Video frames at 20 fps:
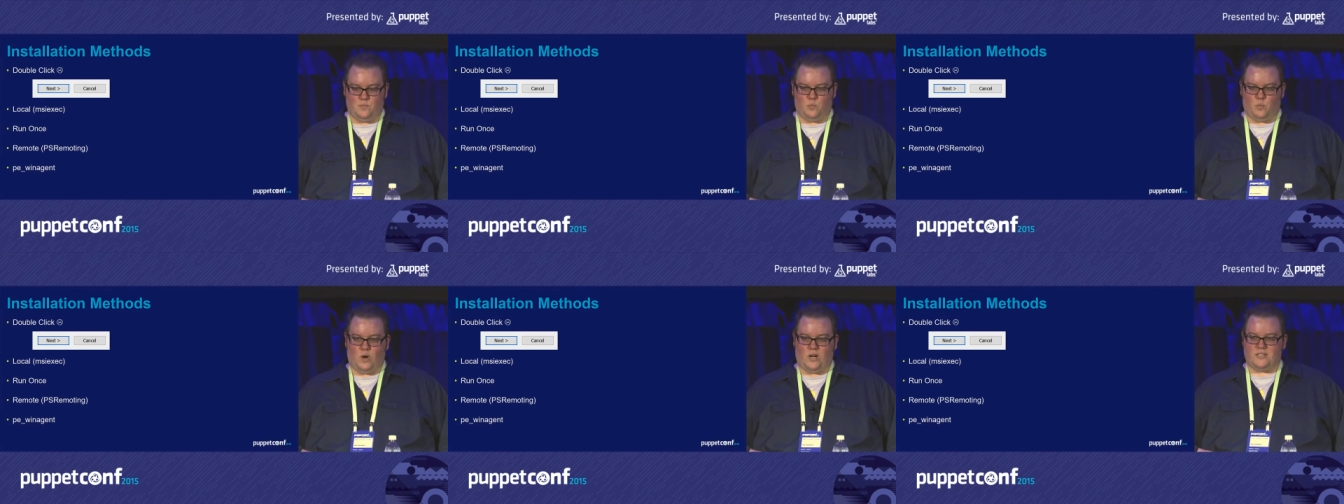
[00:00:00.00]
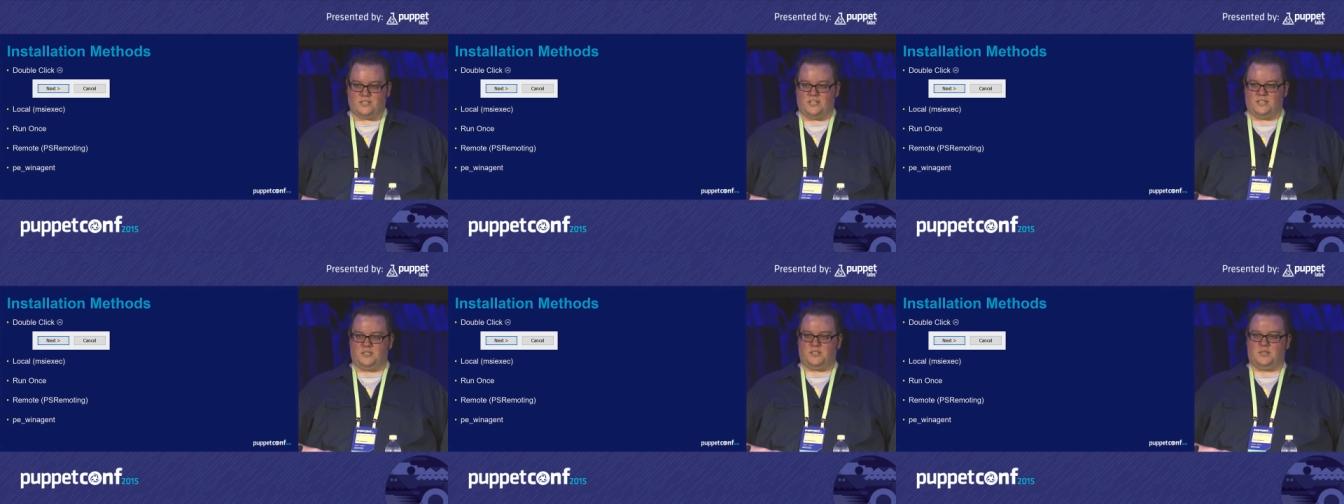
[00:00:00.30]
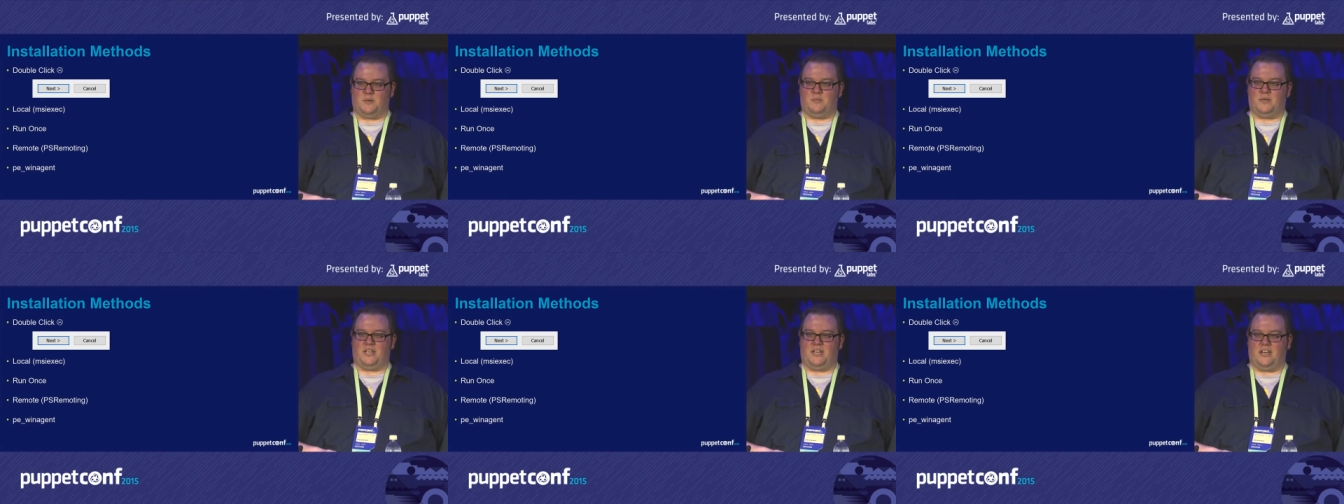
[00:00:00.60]
watching
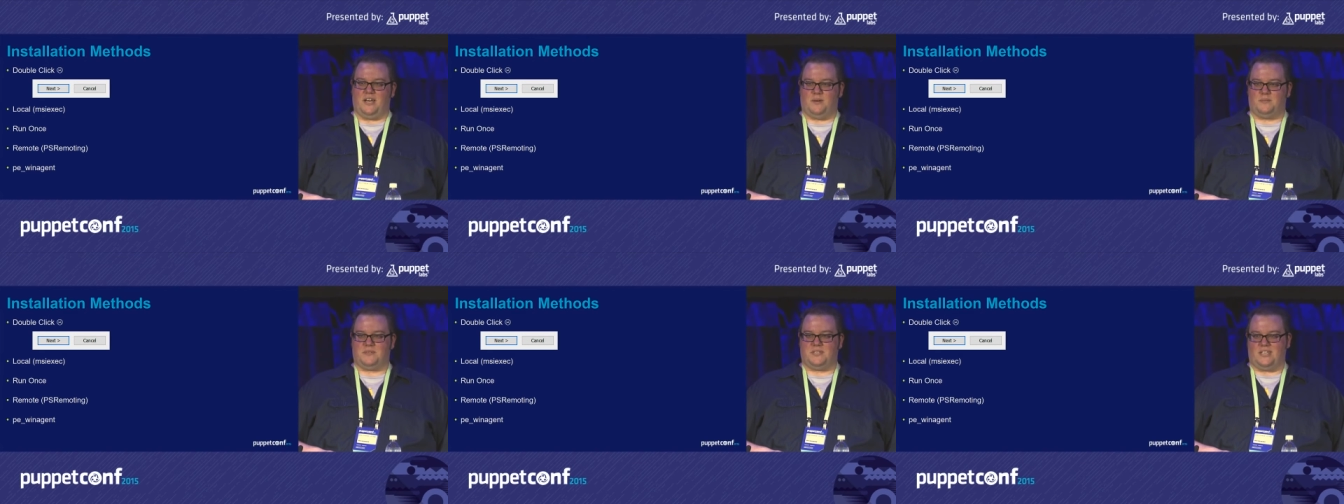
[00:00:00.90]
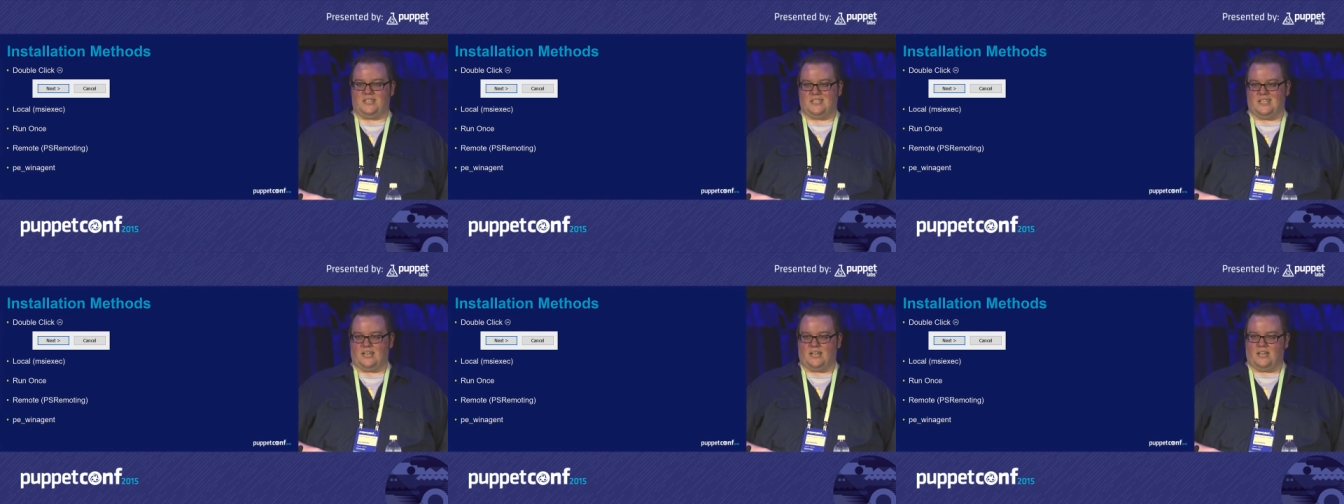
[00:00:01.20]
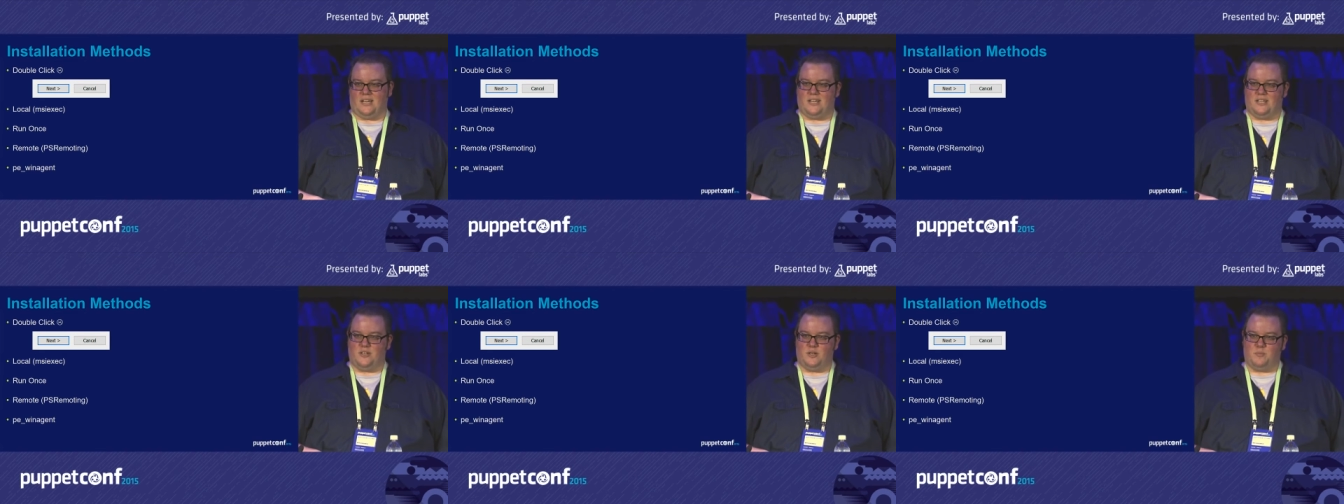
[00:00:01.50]
somebody update like
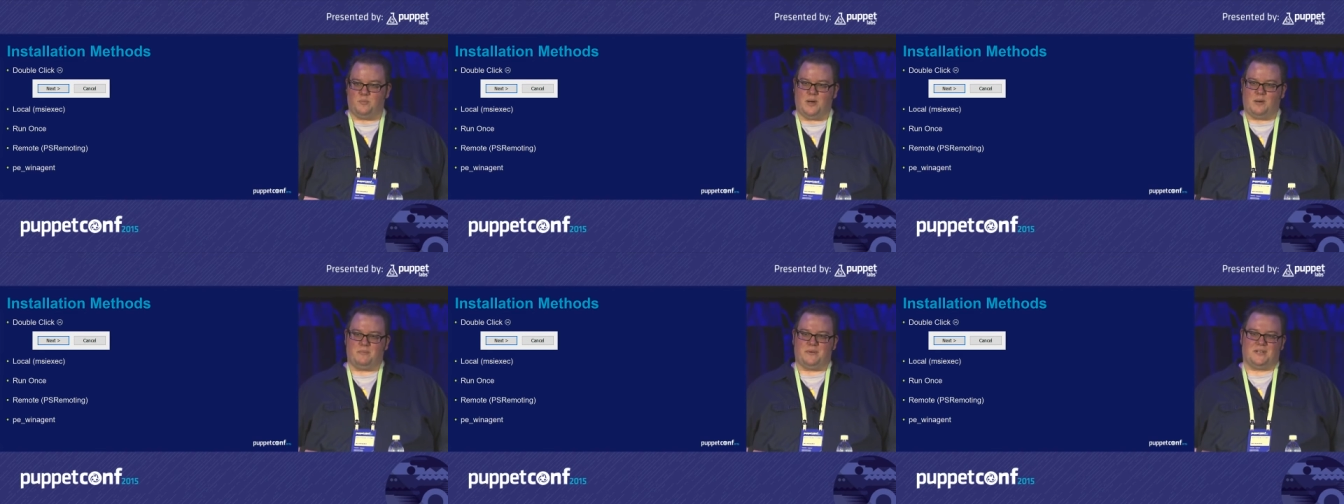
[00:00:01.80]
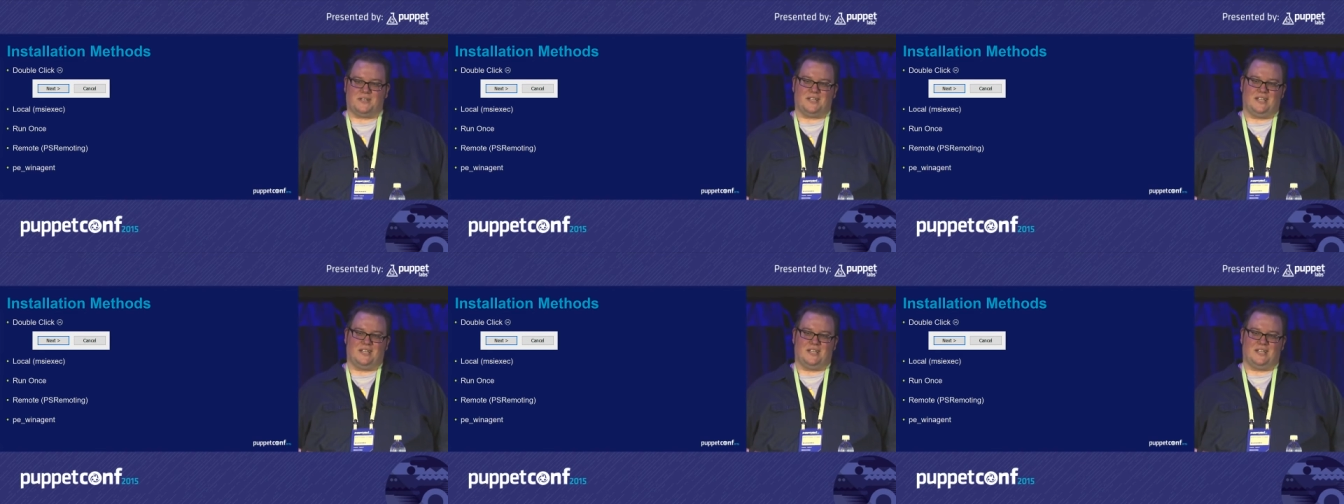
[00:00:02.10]
100 Puppet